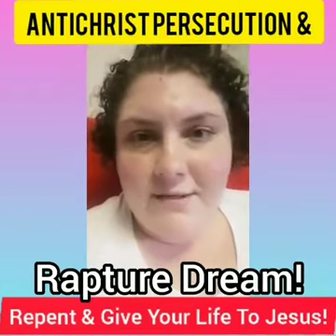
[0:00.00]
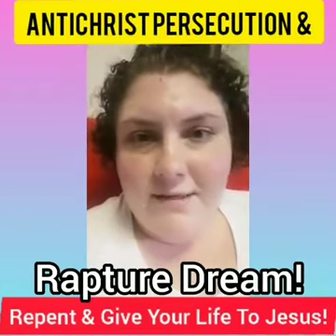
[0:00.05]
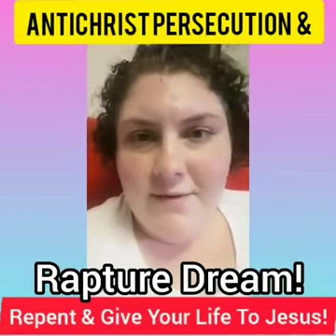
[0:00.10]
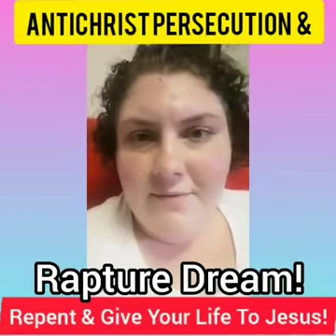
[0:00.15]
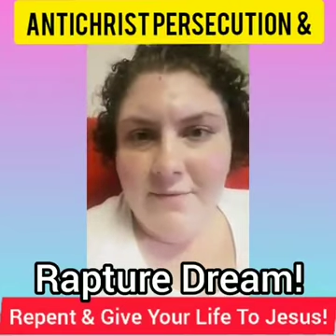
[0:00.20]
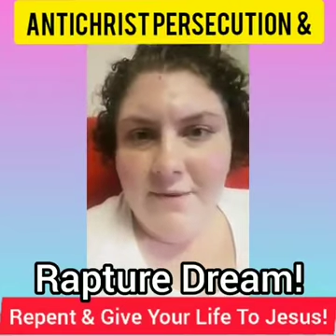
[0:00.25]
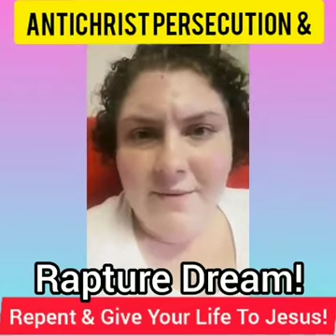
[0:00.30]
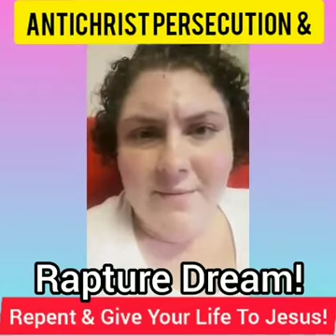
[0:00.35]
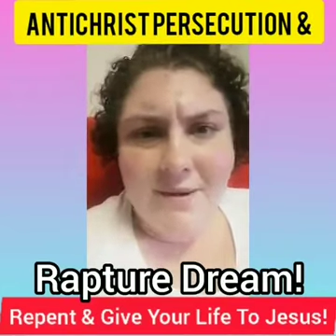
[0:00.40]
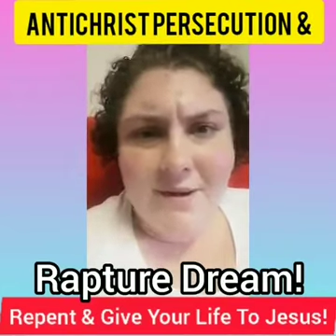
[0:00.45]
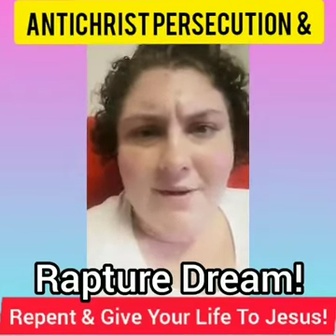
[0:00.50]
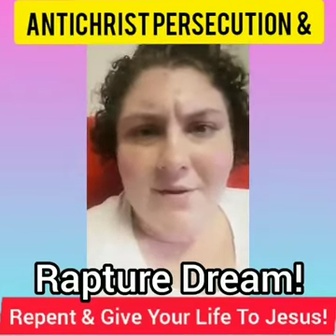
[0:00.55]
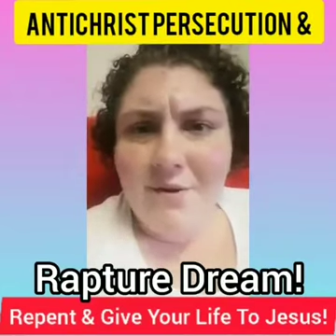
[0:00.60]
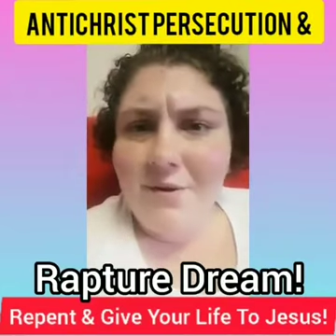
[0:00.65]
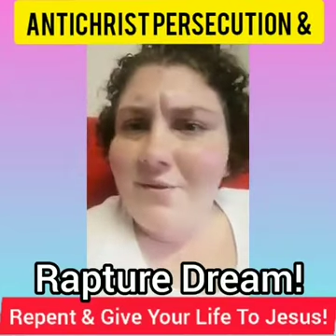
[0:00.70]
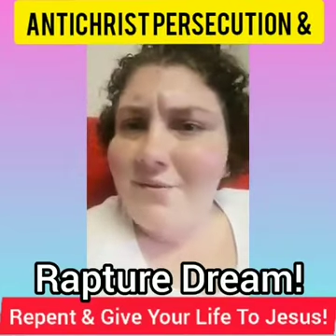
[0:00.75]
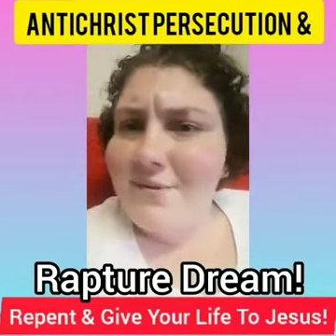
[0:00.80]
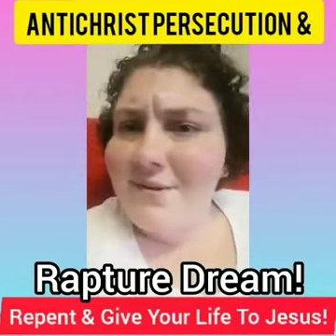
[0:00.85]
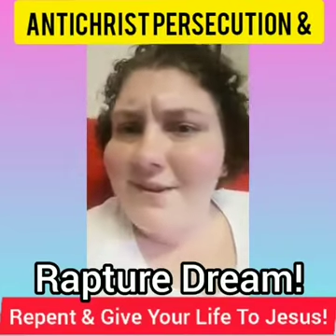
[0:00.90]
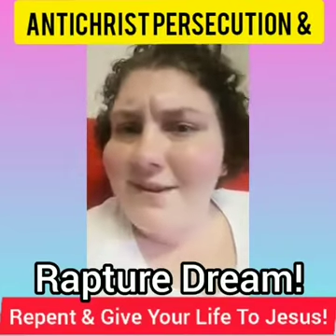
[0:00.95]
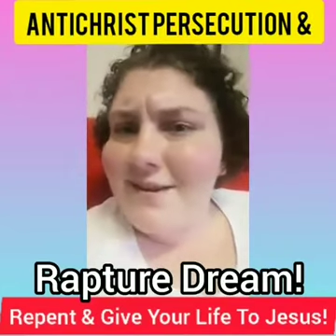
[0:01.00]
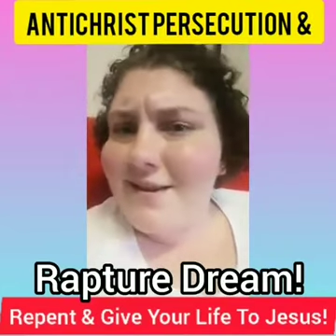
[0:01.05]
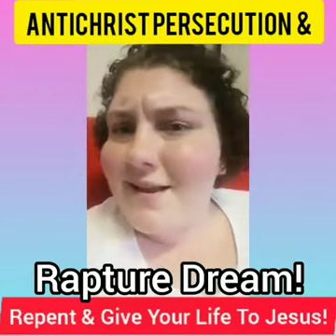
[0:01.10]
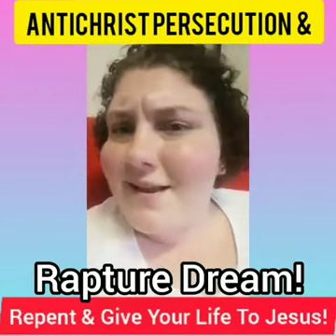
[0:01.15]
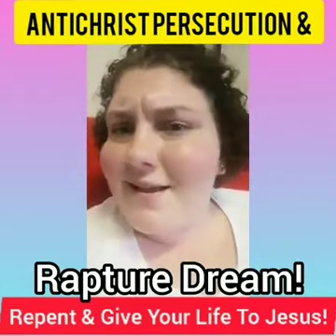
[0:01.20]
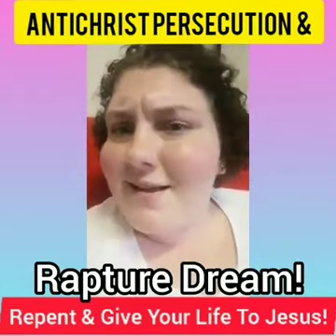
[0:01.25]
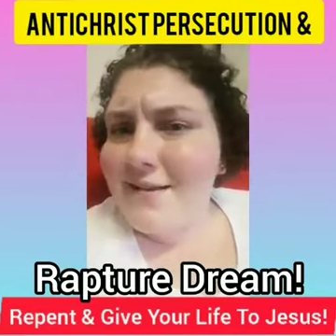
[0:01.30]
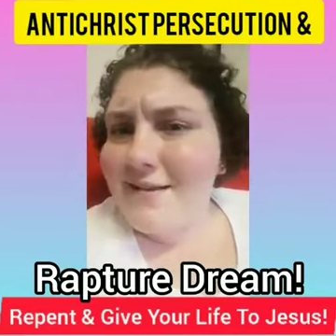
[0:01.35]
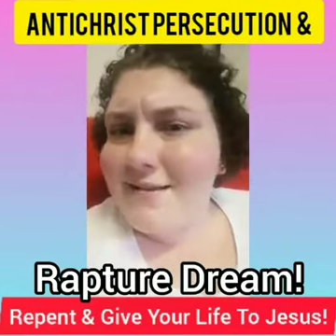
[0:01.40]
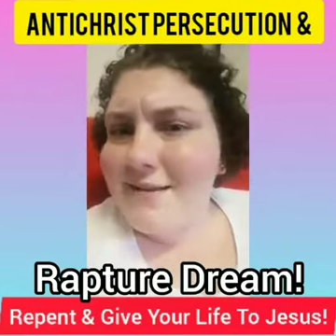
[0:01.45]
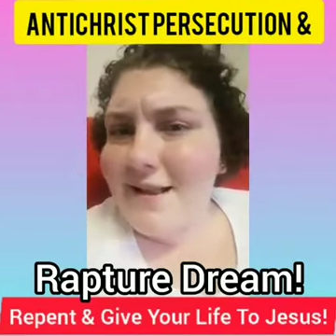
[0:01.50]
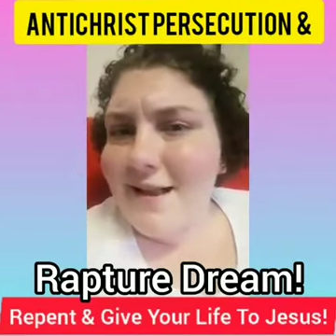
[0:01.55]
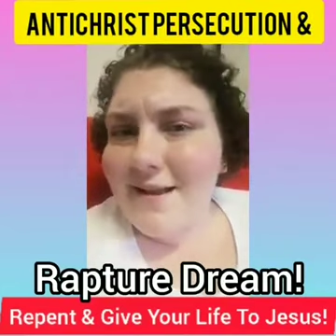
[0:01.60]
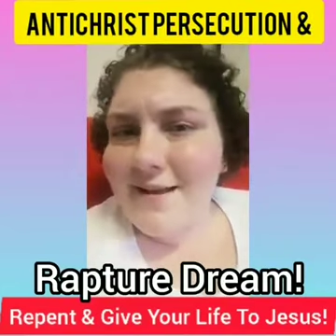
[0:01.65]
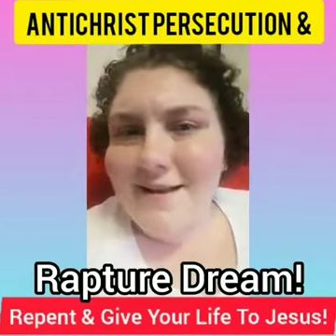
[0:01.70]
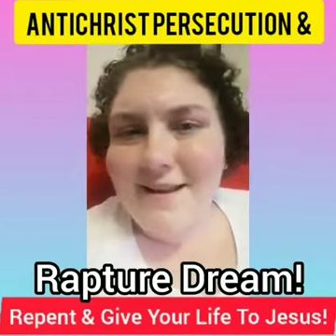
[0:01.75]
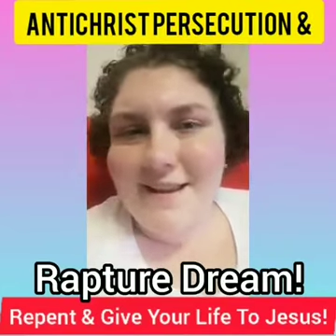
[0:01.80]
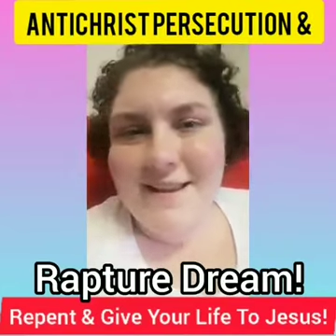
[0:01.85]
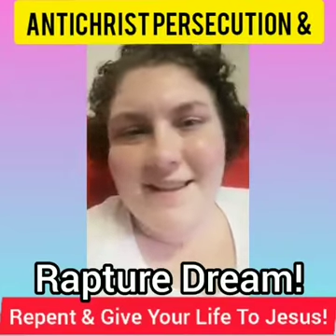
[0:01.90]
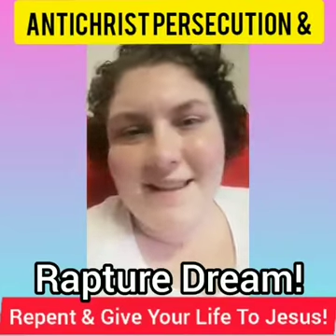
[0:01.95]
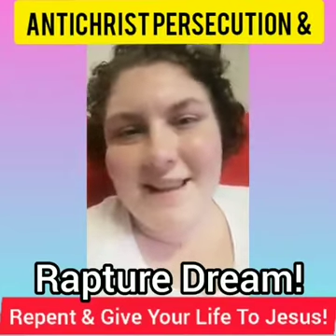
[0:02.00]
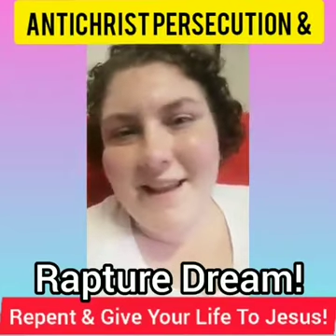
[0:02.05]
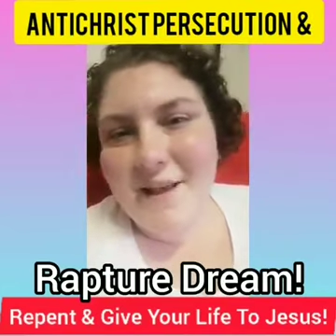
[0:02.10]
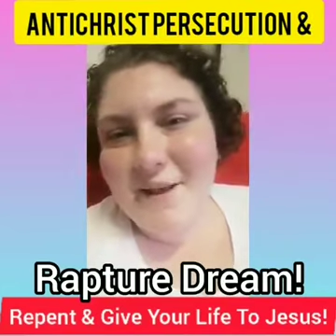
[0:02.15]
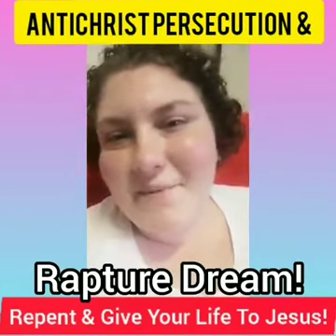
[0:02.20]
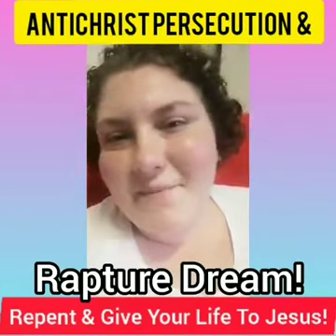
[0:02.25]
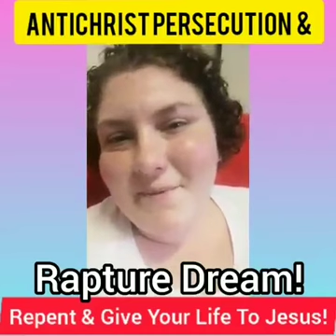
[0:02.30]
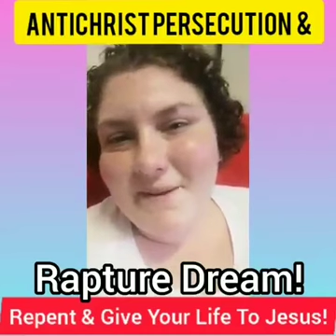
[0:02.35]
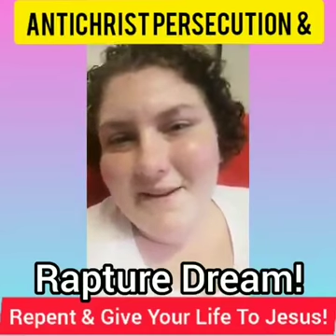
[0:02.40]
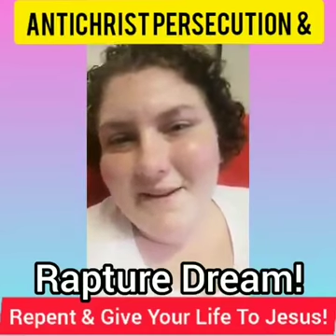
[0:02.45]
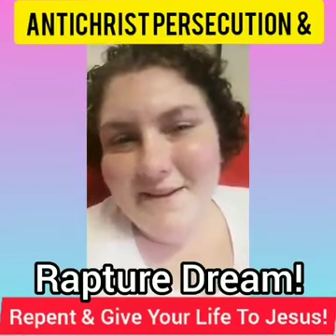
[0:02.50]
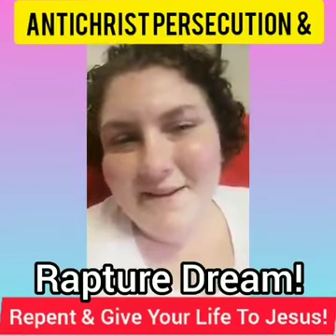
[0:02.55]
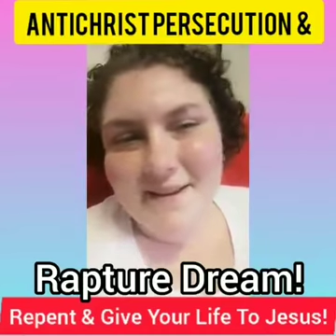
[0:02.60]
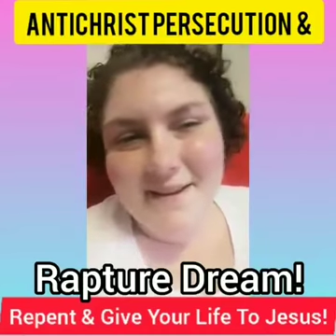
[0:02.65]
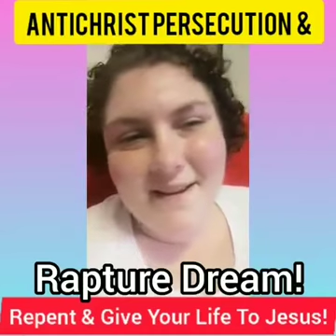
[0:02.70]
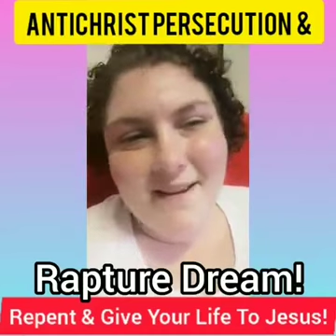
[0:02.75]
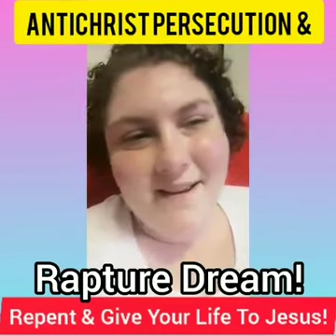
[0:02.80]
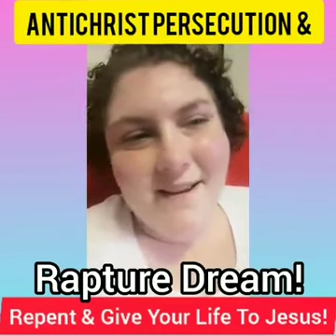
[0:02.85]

and we went on with the night like nothing happened